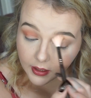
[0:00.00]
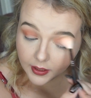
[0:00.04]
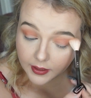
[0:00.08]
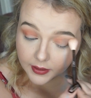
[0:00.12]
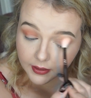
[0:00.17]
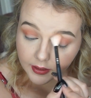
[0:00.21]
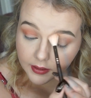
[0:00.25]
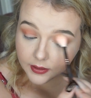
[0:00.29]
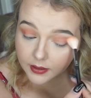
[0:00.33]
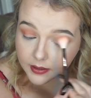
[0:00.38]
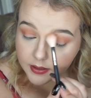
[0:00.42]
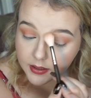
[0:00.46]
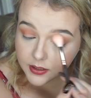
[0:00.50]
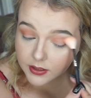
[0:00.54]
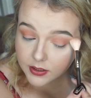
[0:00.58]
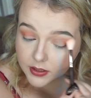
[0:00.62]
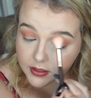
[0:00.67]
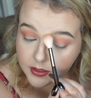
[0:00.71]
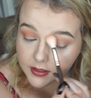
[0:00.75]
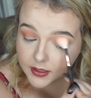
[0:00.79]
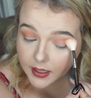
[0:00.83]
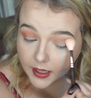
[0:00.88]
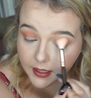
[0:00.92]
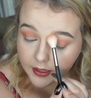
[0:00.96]
And I like to
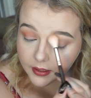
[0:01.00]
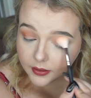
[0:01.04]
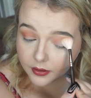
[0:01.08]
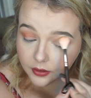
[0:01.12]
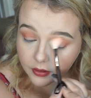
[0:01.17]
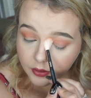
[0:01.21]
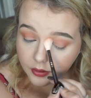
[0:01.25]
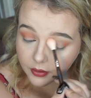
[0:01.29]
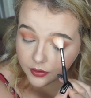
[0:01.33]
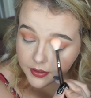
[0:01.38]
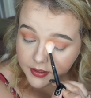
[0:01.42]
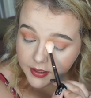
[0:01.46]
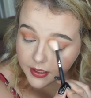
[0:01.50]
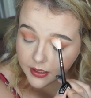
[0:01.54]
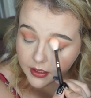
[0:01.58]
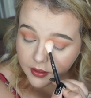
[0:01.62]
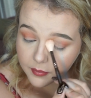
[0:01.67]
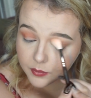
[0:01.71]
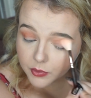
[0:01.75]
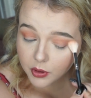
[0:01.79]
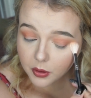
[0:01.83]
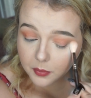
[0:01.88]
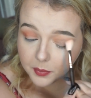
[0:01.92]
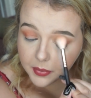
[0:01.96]
just take it across. And
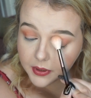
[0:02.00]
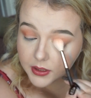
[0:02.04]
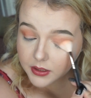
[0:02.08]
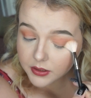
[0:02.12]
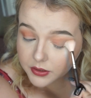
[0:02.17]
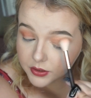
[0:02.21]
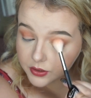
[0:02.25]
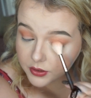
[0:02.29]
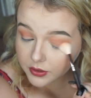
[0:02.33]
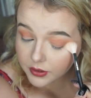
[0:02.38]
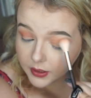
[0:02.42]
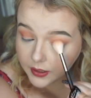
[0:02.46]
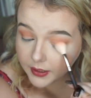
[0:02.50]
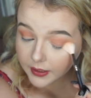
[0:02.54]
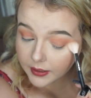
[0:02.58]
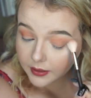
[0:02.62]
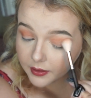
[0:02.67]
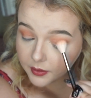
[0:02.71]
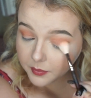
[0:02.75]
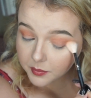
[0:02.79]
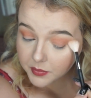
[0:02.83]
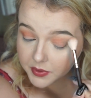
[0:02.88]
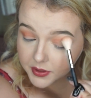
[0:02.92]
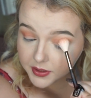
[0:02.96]
I'm not being too
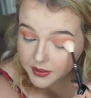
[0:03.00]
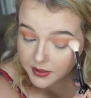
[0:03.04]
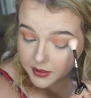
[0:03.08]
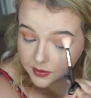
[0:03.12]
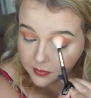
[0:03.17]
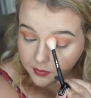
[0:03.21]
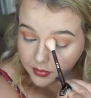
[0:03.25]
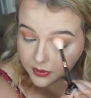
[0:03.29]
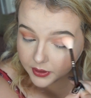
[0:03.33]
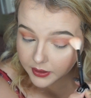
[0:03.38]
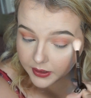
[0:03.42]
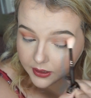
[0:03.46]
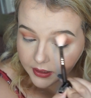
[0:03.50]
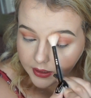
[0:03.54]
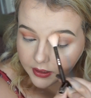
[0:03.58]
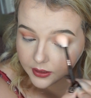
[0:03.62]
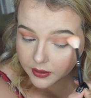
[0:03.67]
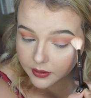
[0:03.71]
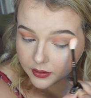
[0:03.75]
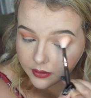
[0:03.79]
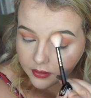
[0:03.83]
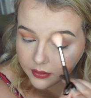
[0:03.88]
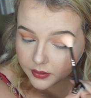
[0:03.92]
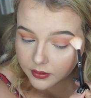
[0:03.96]
neat. I'm just simply